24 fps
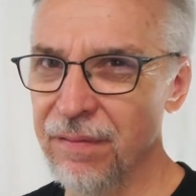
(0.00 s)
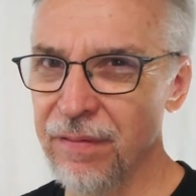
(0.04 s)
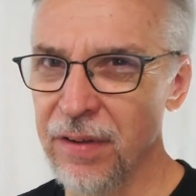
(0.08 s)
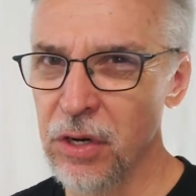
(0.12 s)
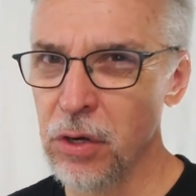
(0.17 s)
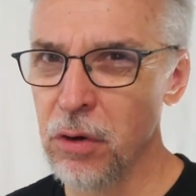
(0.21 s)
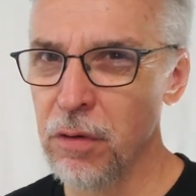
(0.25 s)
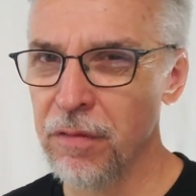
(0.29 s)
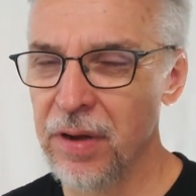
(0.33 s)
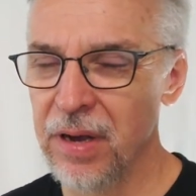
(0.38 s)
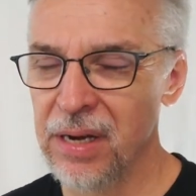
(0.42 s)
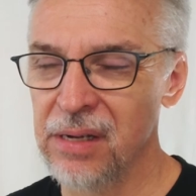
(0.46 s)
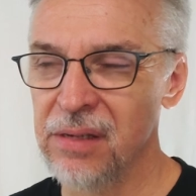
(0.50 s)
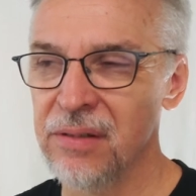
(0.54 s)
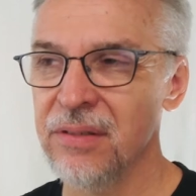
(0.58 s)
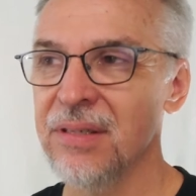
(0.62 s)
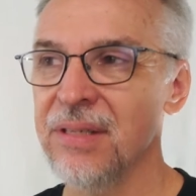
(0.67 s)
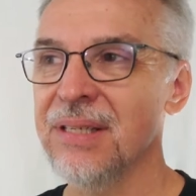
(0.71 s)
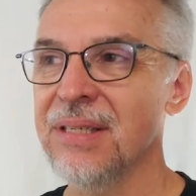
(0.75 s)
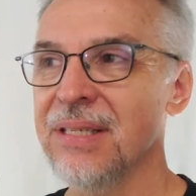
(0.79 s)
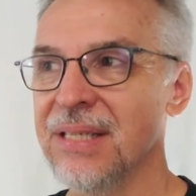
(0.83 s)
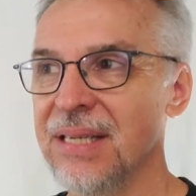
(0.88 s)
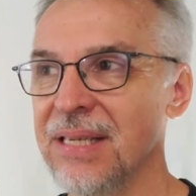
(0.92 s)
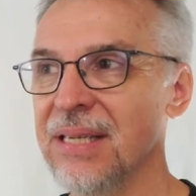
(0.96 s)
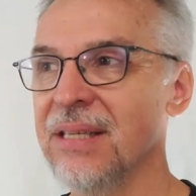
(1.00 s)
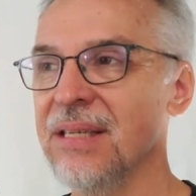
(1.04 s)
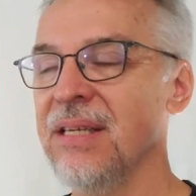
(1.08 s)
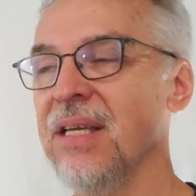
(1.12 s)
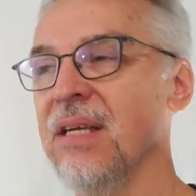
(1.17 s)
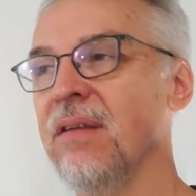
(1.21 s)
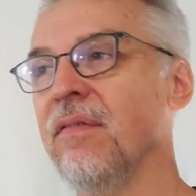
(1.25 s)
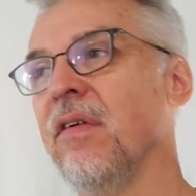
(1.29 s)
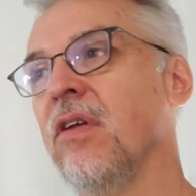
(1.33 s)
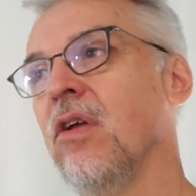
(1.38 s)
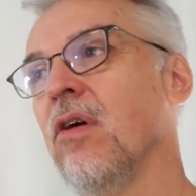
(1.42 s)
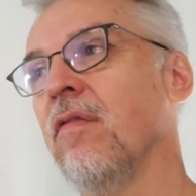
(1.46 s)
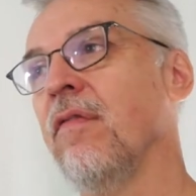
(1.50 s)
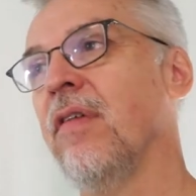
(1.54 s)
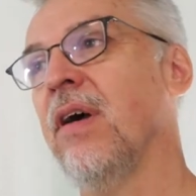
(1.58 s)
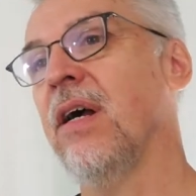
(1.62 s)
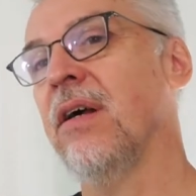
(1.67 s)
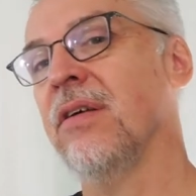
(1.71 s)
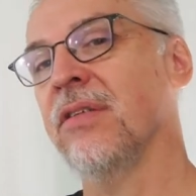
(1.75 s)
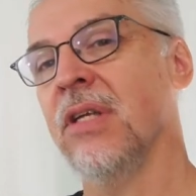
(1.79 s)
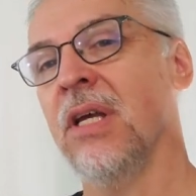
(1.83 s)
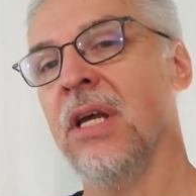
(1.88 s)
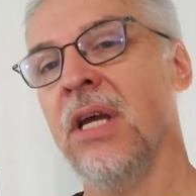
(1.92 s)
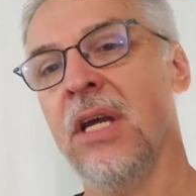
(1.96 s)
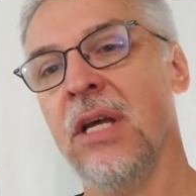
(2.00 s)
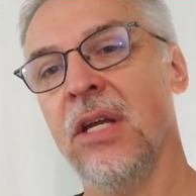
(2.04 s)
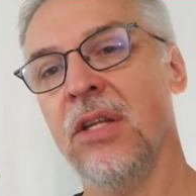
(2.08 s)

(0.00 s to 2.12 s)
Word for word: video files, 16 video files.